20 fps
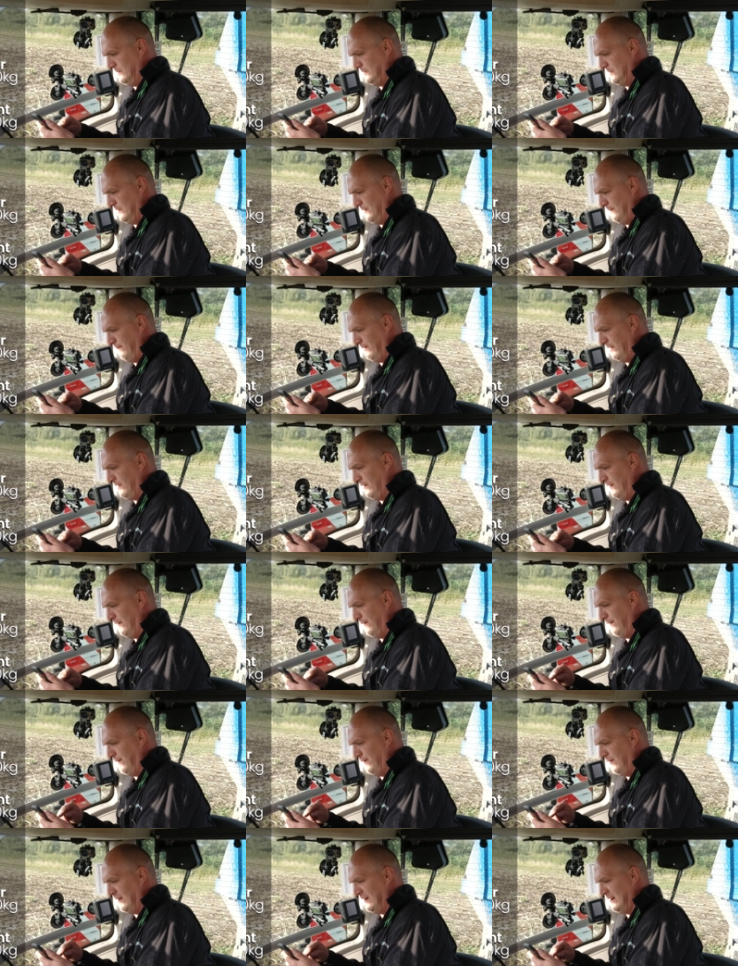So if we go
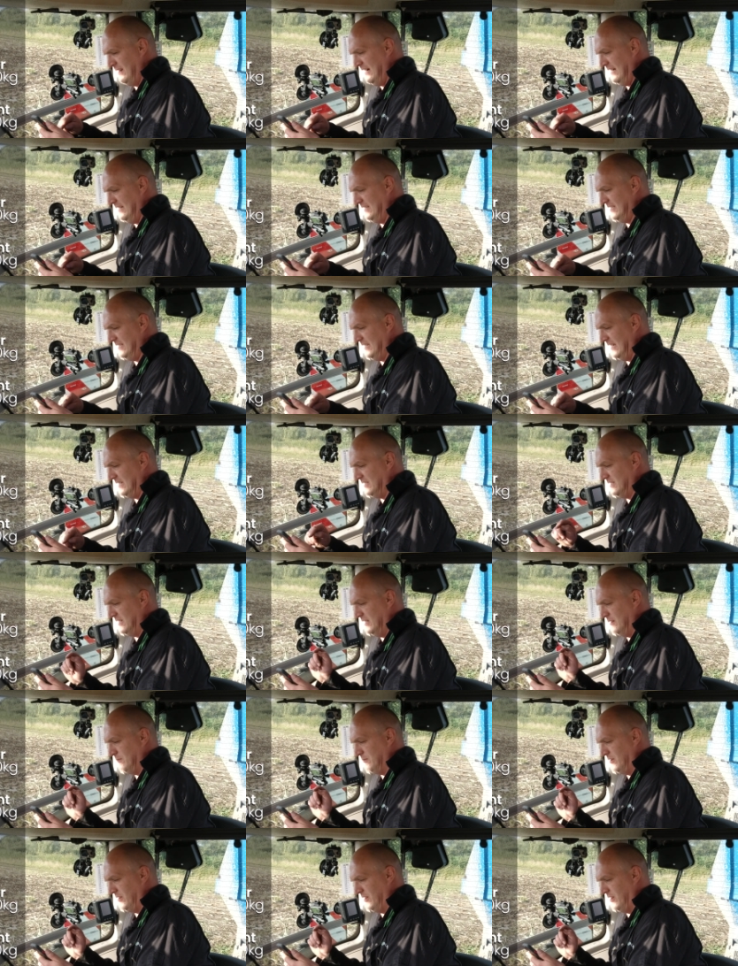4960
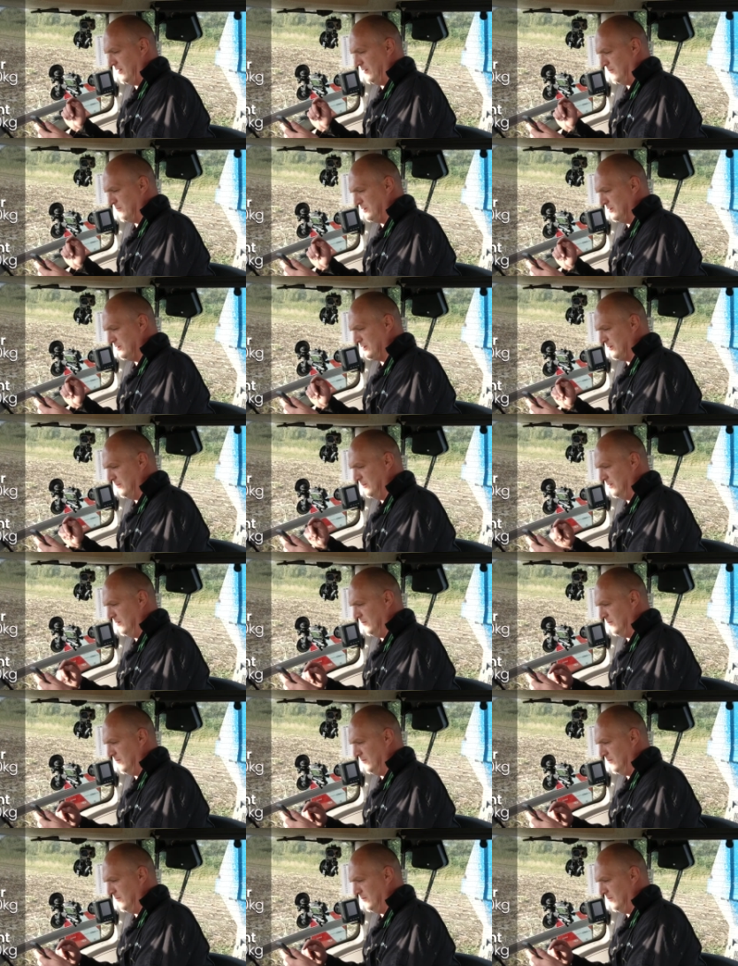is one of the options coming